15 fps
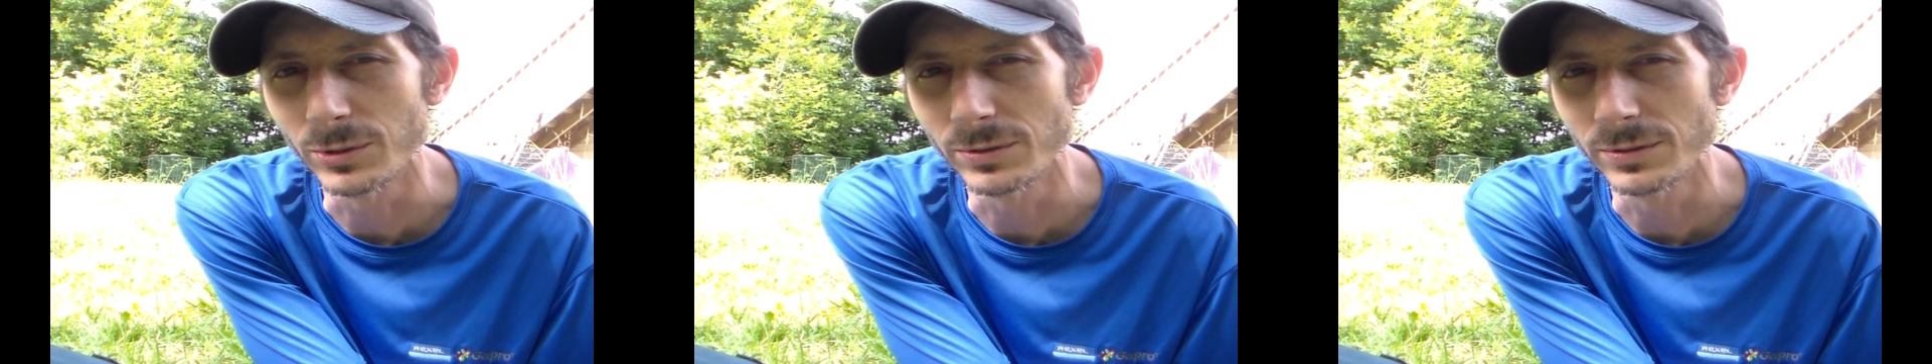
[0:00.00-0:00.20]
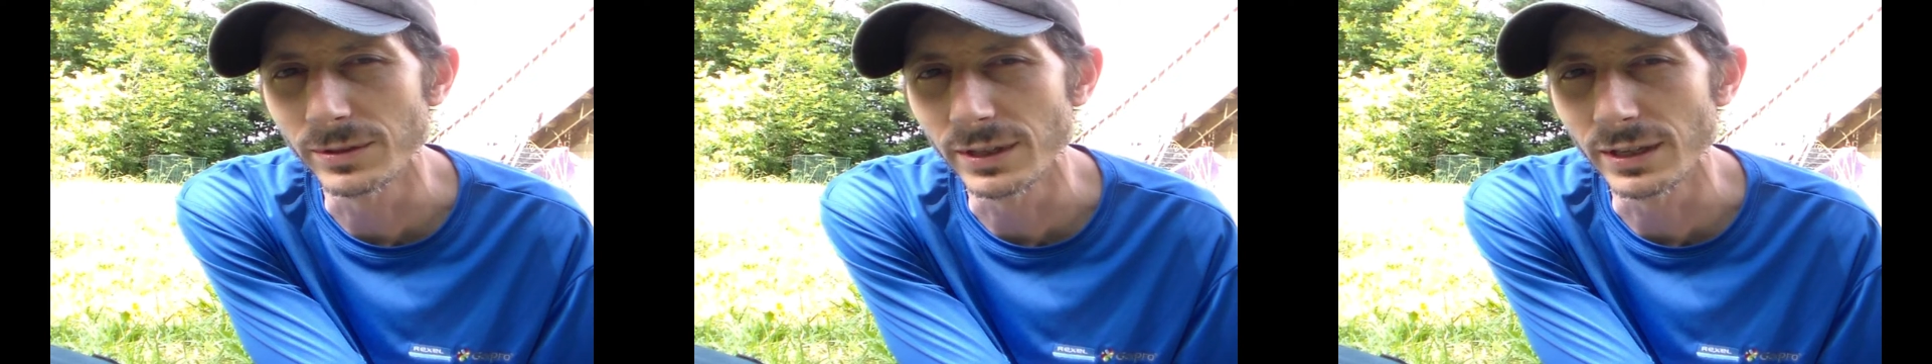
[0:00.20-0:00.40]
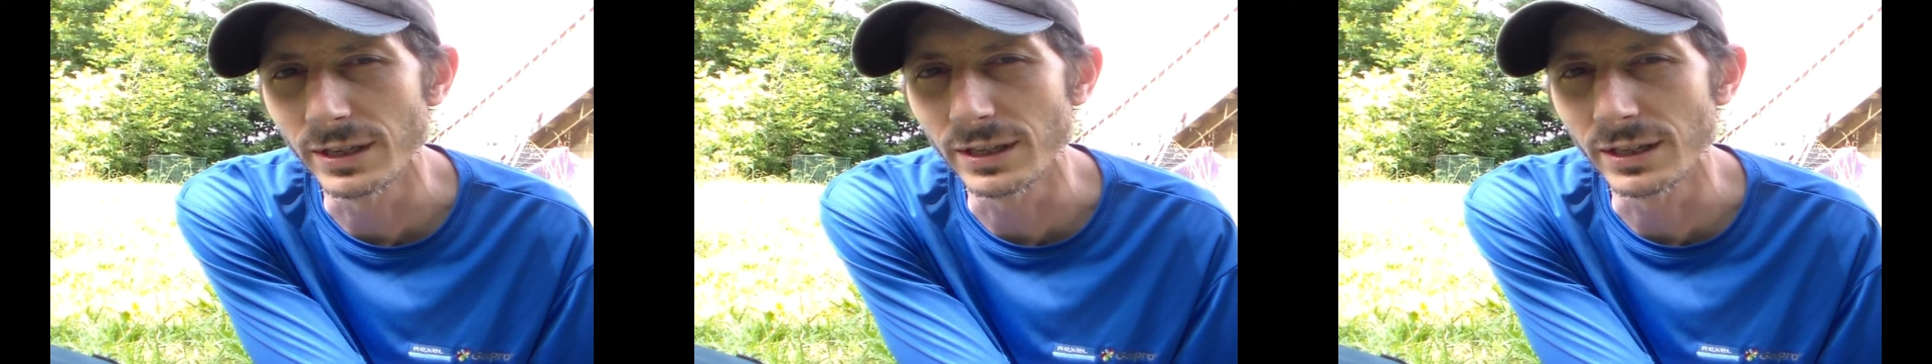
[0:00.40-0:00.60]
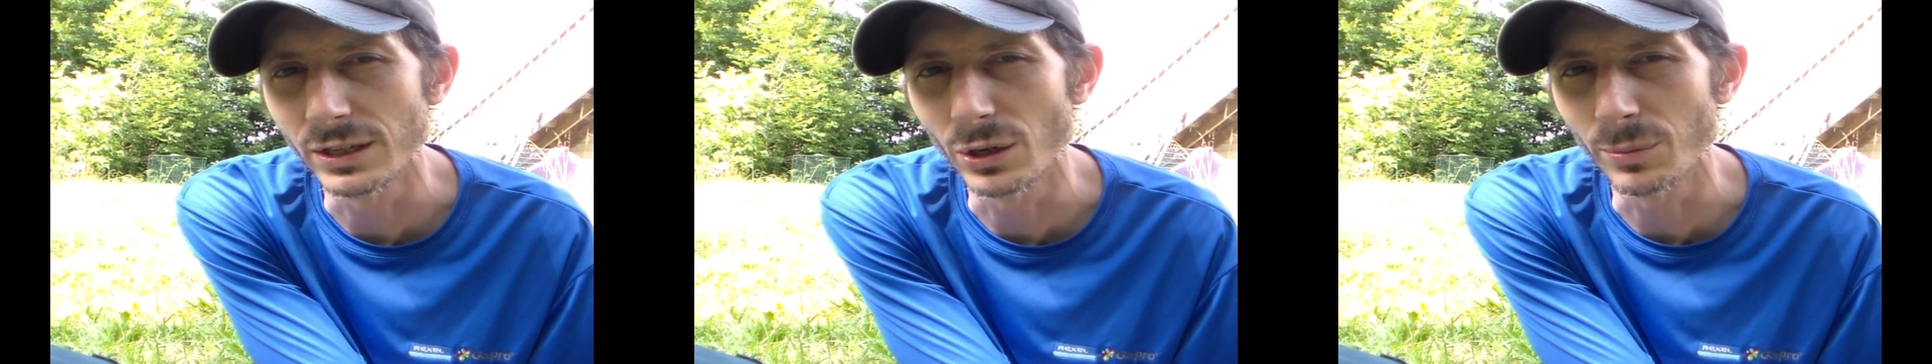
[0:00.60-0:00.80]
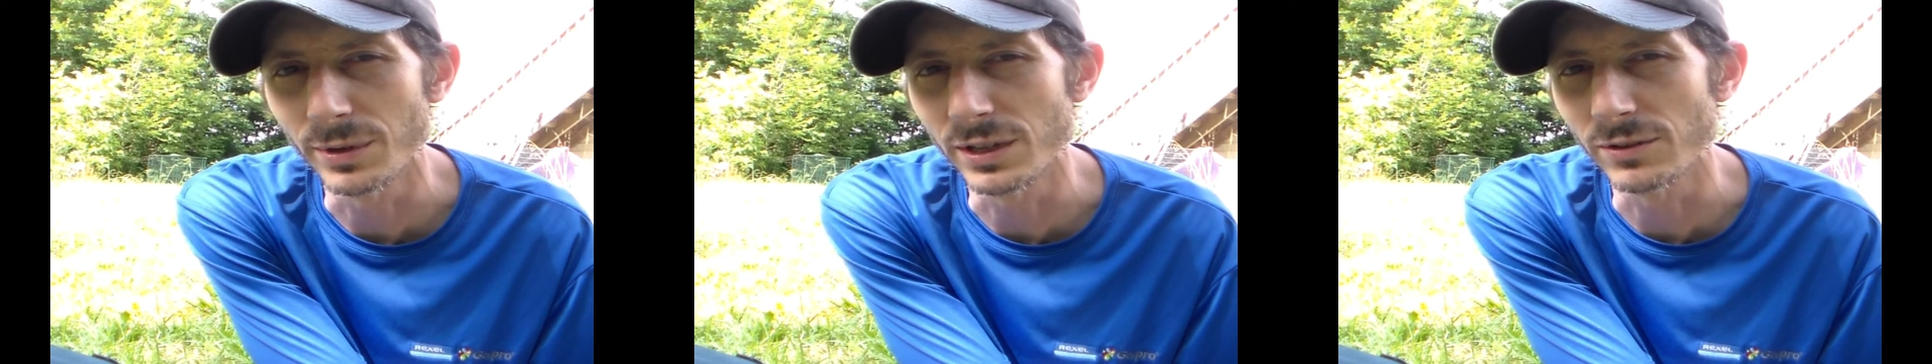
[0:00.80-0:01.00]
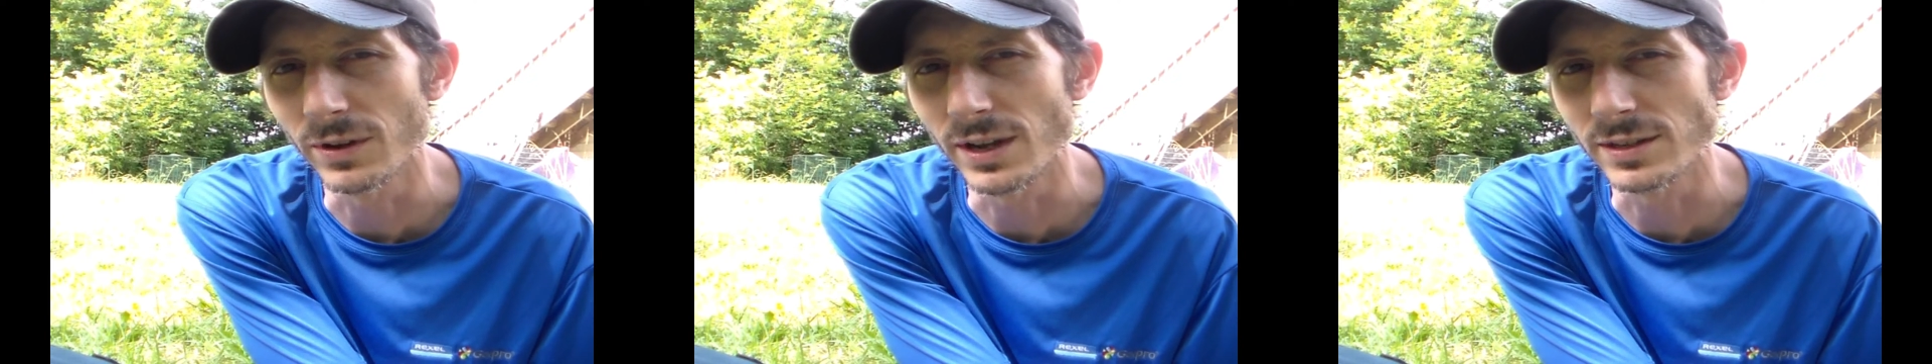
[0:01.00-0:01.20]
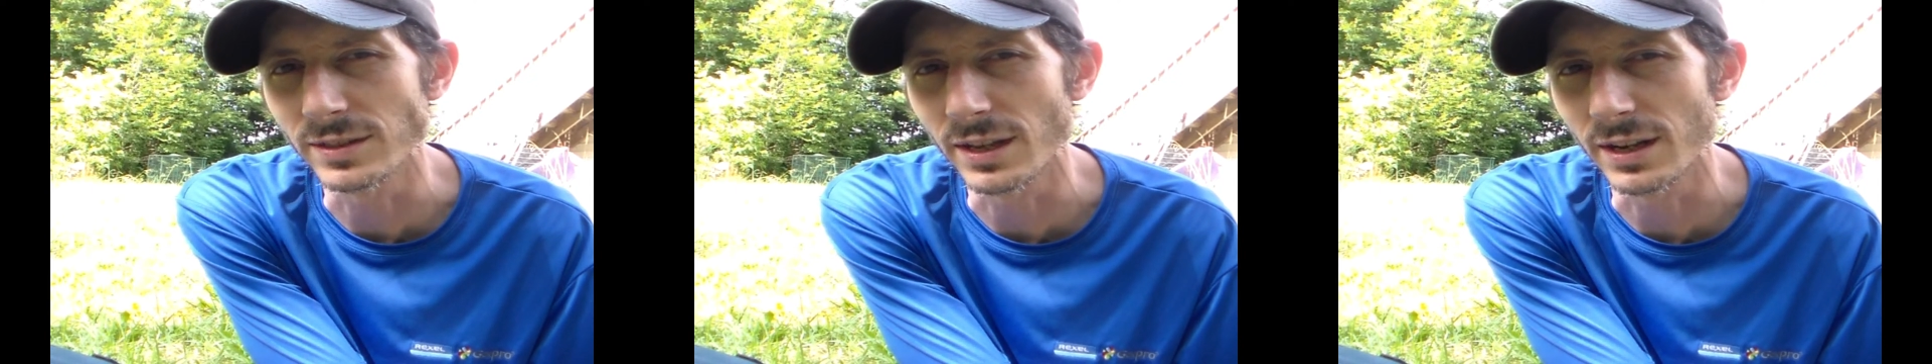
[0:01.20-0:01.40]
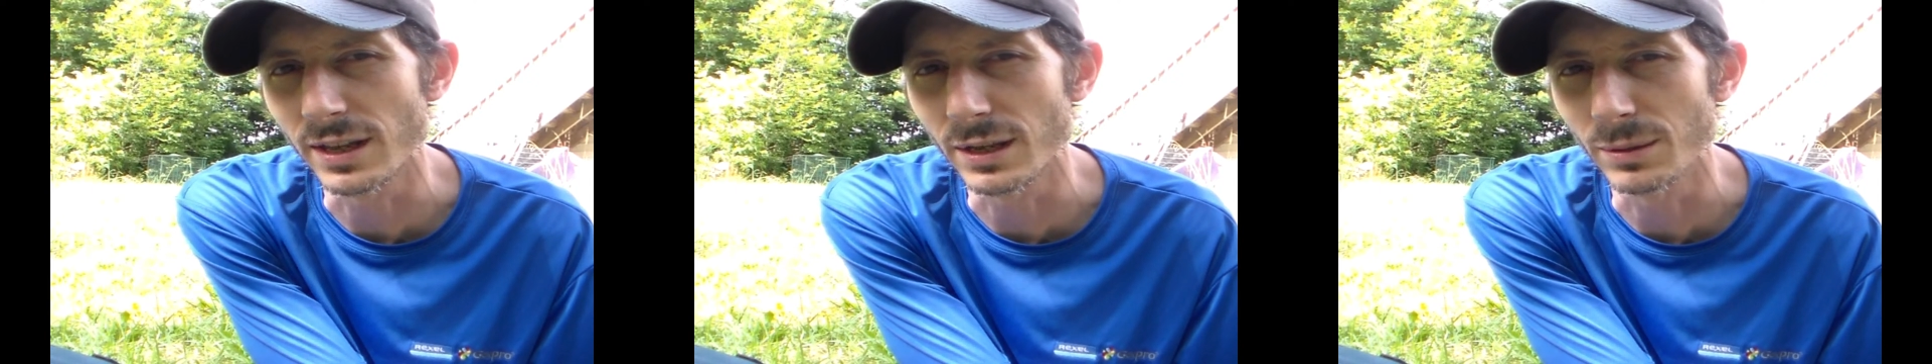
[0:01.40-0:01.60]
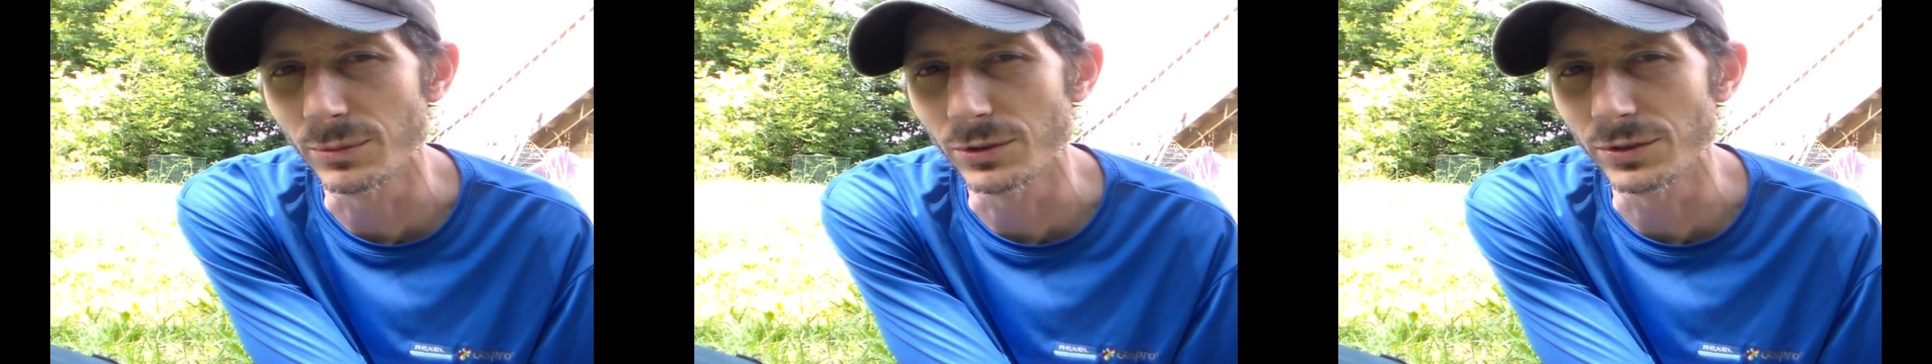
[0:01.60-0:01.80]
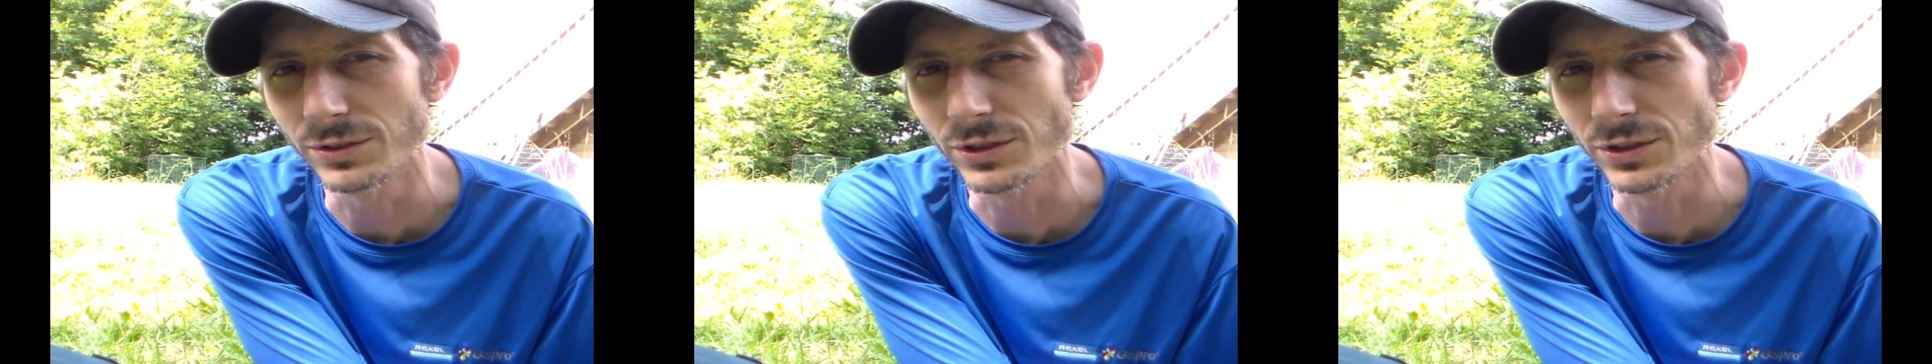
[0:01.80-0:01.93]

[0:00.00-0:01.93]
and nobody raised that animal